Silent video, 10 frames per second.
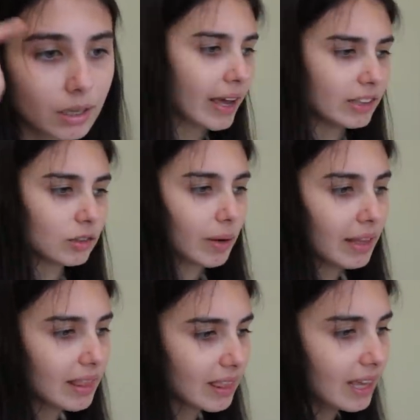Okay, so
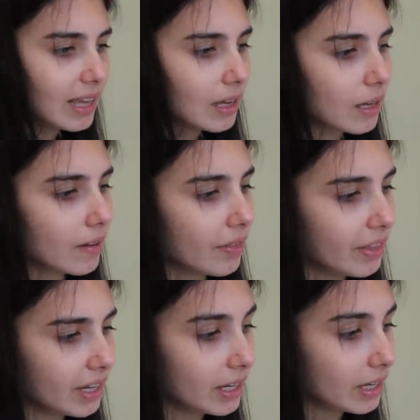I think
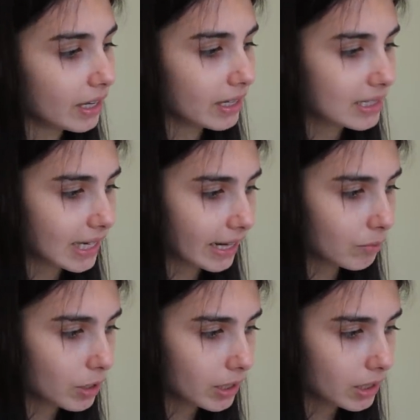the
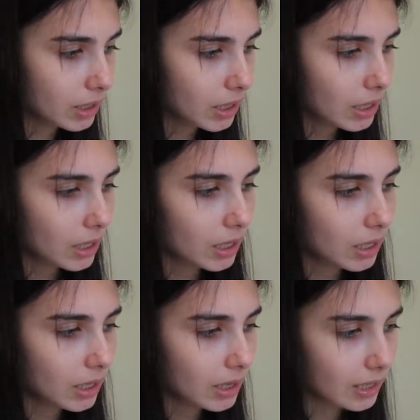second one,
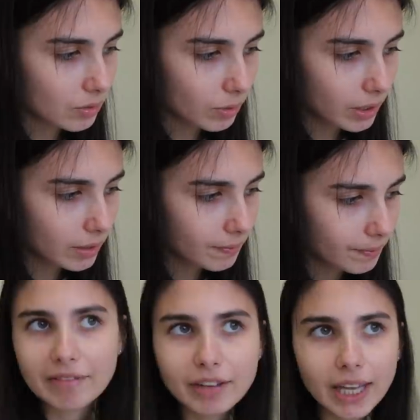this
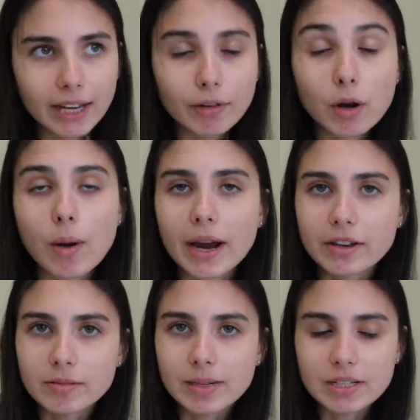one, I feel like it
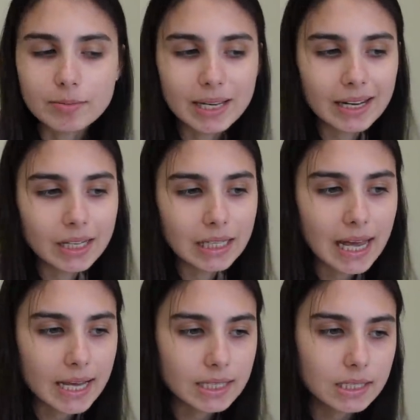requires me to be in a
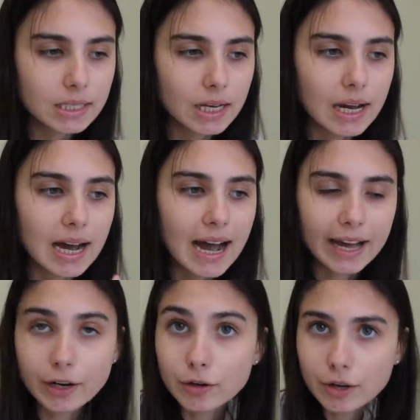less
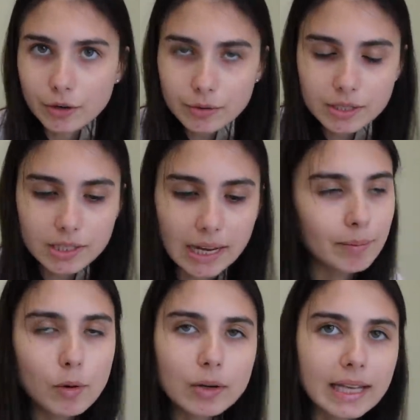higher note.
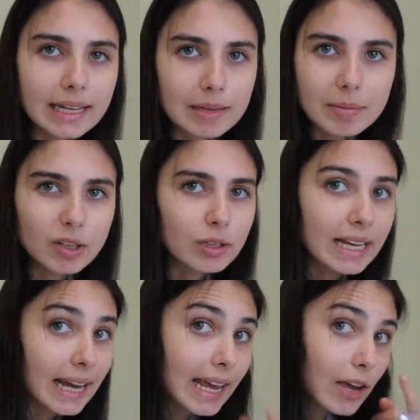I'm more like in the
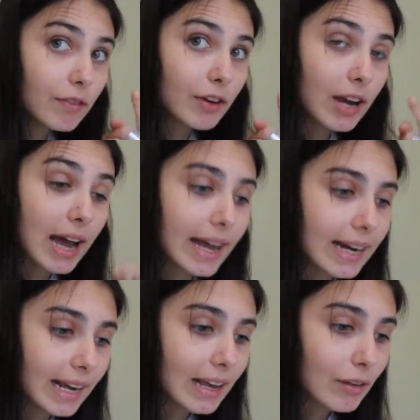middle. Like I can't go very
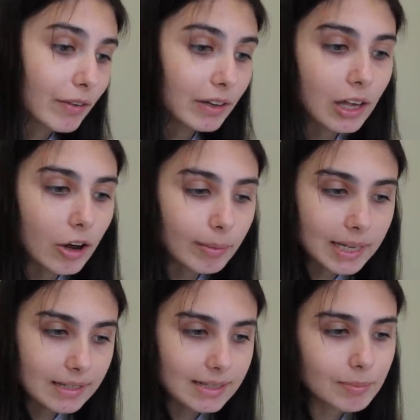high and I can't go very low
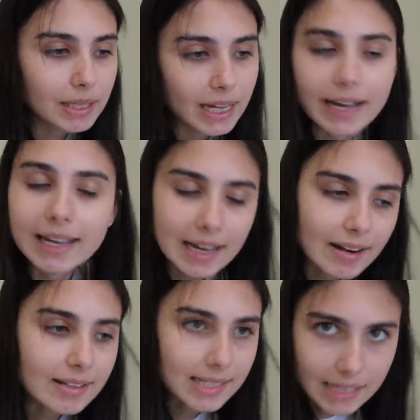because simply I
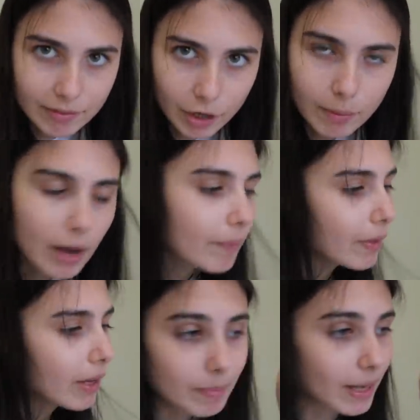cannot sing very
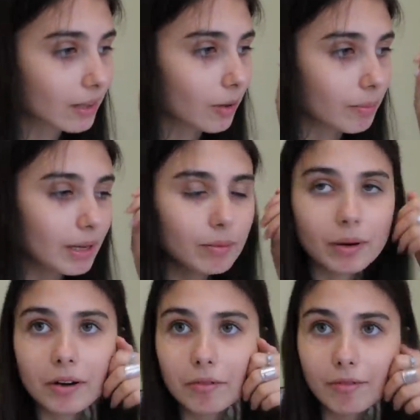well. We picked our
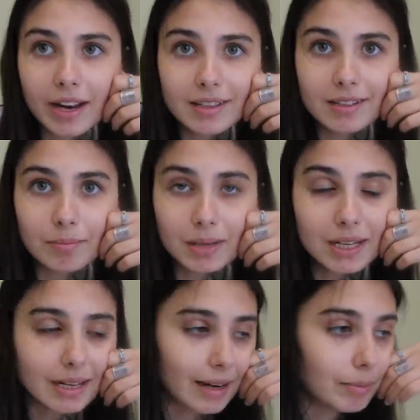beat. We're gonna write to the
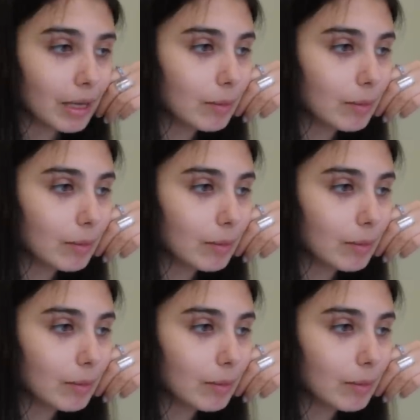beat now,